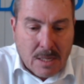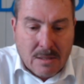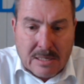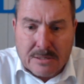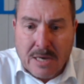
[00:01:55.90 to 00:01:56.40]

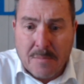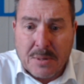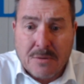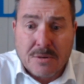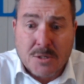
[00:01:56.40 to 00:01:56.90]
This
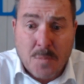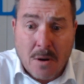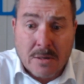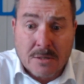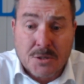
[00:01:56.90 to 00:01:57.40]
company
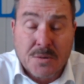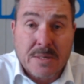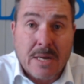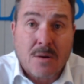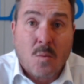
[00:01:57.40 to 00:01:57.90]
responded to
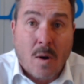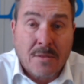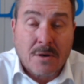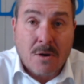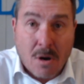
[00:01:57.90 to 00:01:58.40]
it and
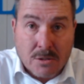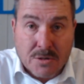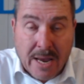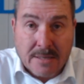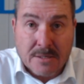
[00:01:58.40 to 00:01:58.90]
won the
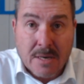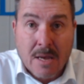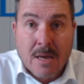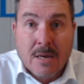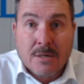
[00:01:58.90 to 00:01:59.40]
contract
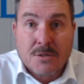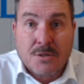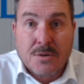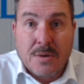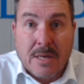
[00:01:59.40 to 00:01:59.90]

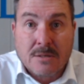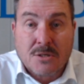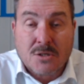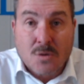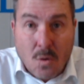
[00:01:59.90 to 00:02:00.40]
to
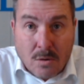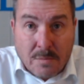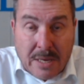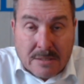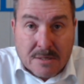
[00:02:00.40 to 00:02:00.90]
install
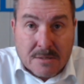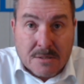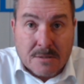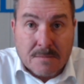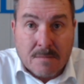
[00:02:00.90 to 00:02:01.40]
meters,